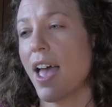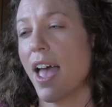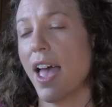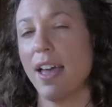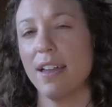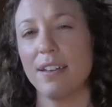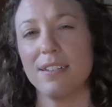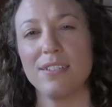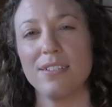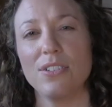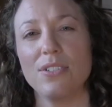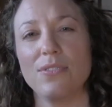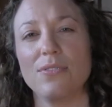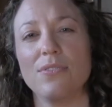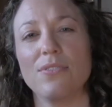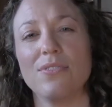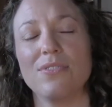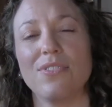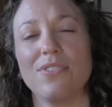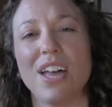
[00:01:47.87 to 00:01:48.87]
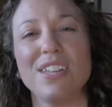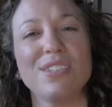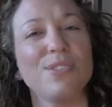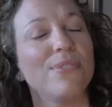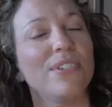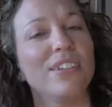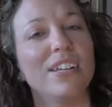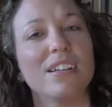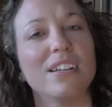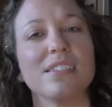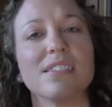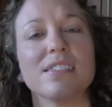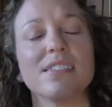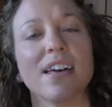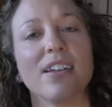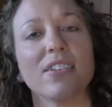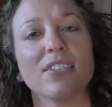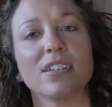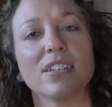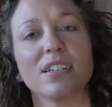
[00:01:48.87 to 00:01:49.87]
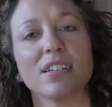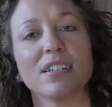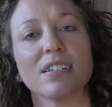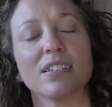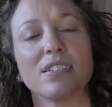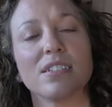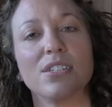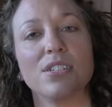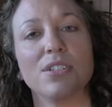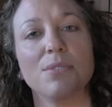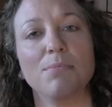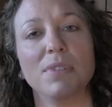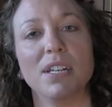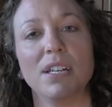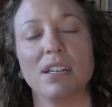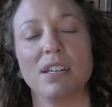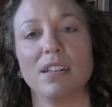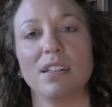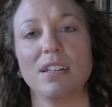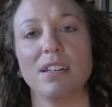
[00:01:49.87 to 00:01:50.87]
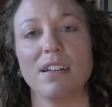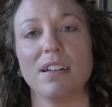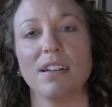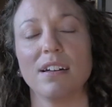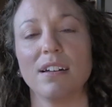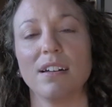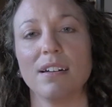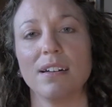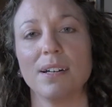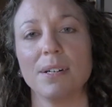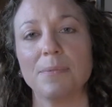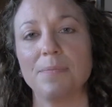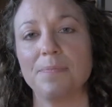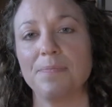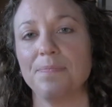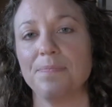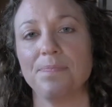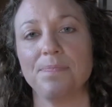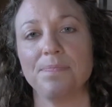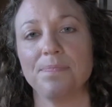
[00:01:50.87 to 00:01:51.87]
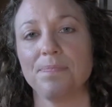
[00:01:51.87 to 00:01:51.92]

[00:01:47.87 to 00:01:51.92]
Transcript: And that's really unsettling to me on